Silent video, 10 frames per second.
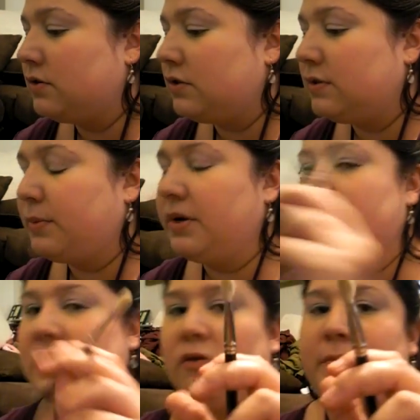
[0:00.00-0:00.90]
just putting
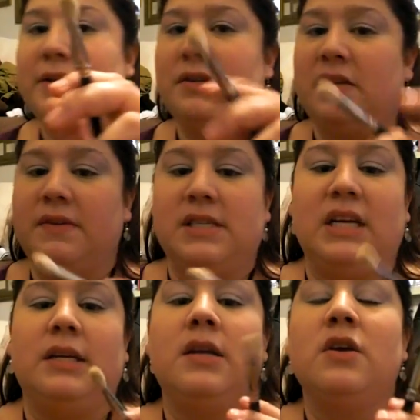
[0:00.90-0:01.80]
this on with my
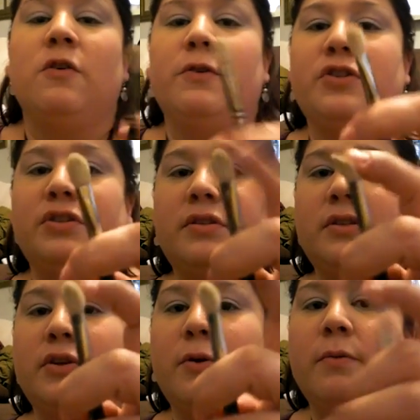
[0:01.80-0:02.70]
217, which is a
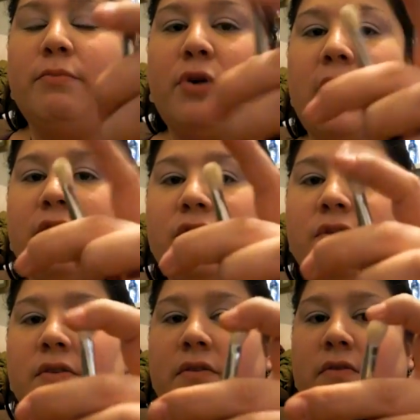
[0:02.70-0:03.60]
dome
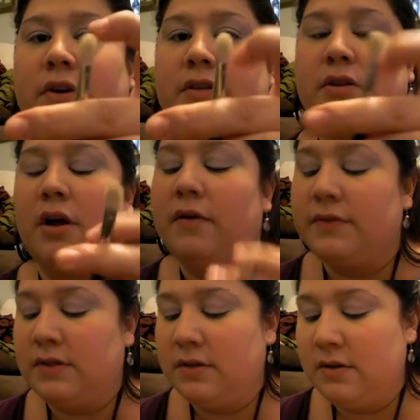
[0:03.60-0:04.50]
brush, very
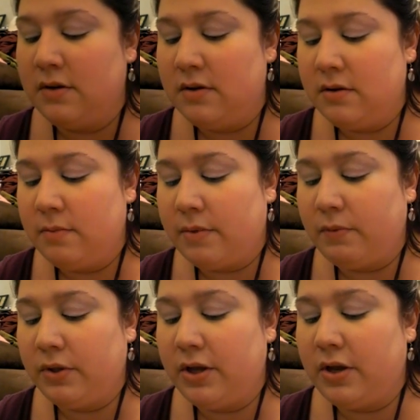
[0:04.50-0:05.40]
soft, but
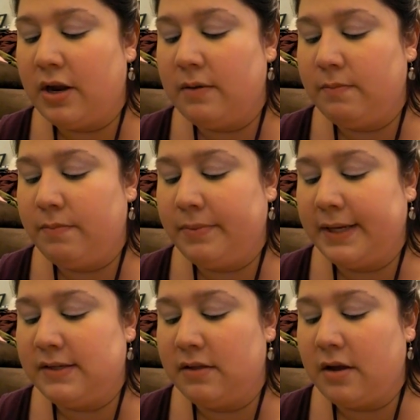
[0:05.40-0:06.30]
really good at
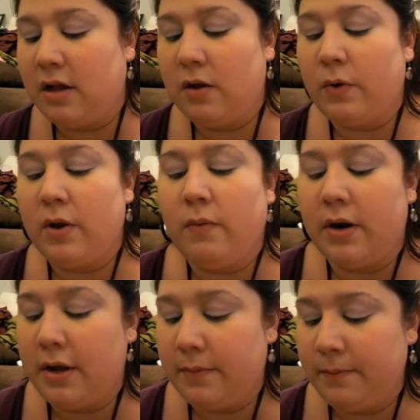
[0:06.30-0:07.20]
placing the color where you
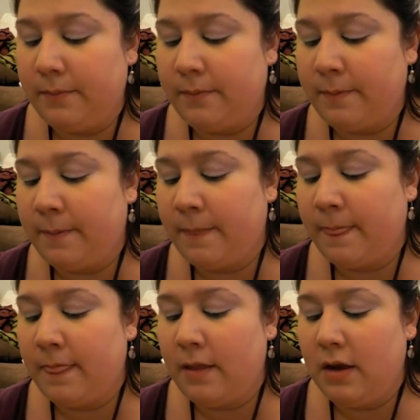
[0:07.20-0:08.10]
want it.
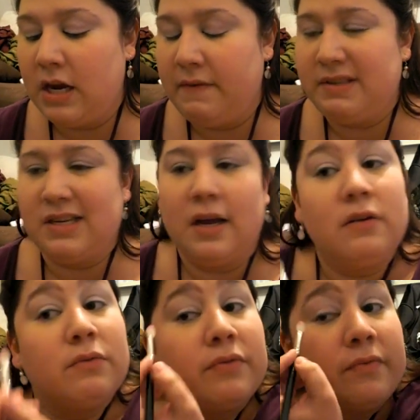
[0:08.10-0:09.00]
And if it's not,
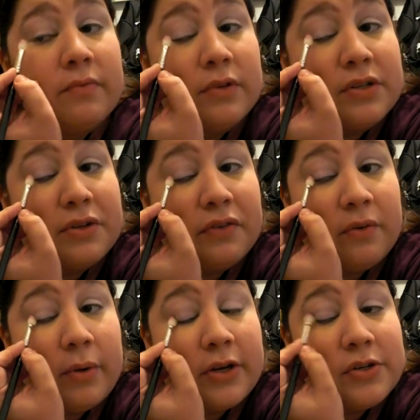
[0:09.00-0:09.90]
we'll do a
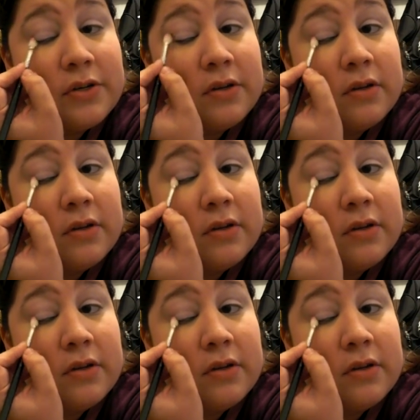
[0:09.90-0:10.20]
different brush.